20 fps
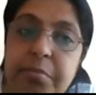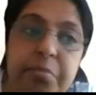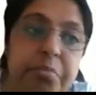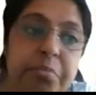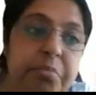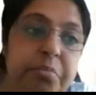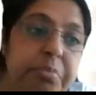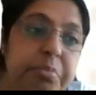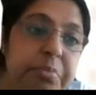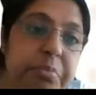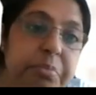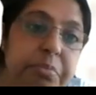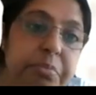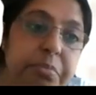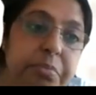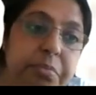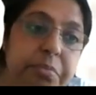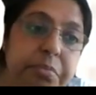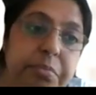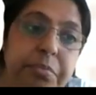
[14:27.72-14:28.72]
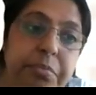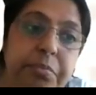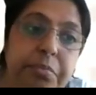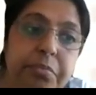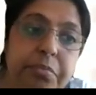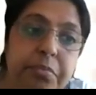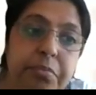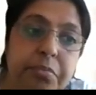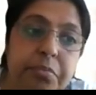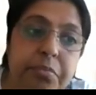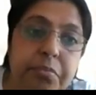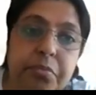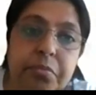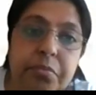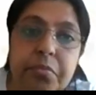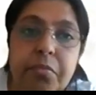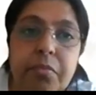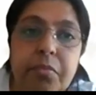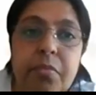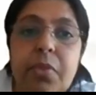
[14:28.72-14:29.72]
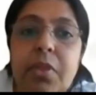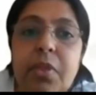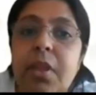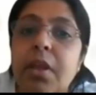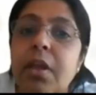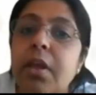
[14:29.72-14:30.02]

(no one is talking)